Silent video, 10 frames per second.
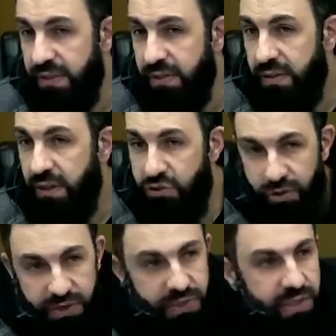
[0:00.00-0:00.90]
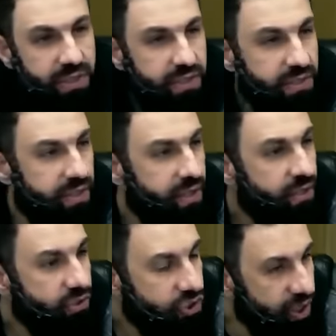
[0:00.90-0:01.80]
Atrocities,
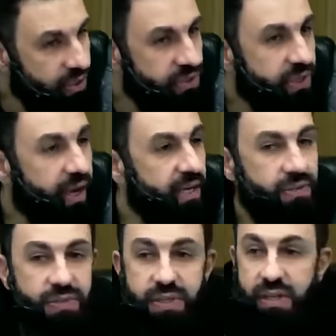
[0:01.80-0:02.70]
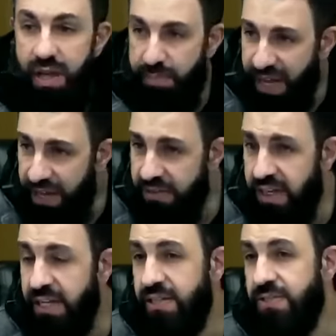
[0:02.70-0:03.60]
genocides,
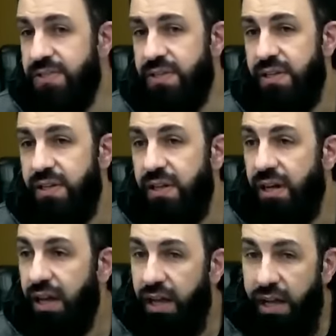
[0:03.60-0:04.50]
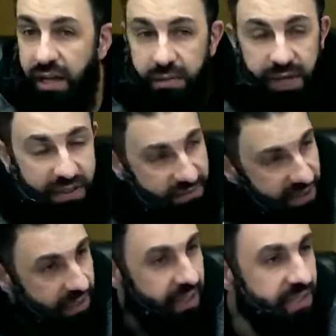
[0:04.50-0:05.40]
apartheids,
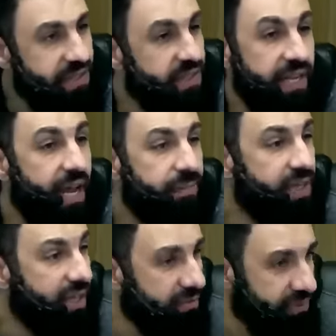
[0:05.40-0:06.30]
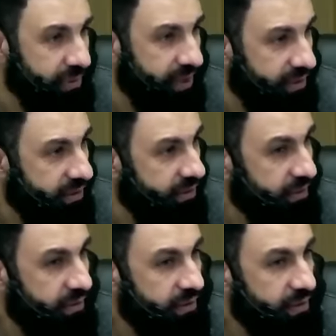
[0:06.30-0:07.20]
ethnic cleansings are happening everywhere.
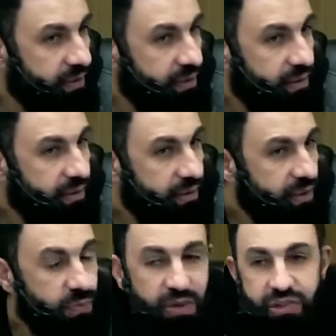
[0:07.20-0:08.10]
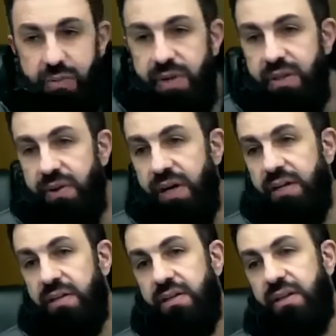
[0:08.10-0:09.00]
Especially where there are
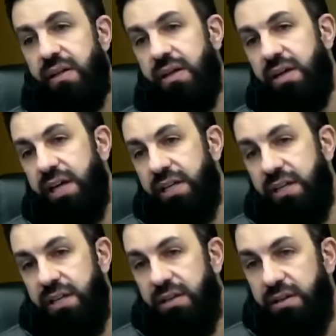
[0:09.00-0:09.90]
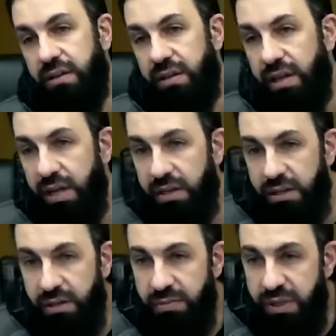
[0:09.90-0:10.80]
a
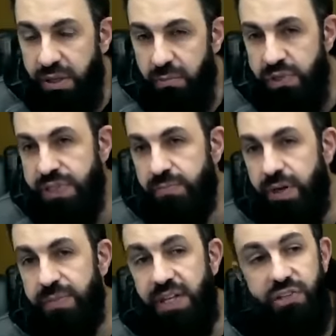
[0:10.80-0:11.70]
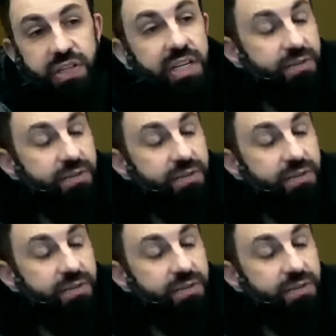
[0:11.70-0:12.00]
Muslim population, even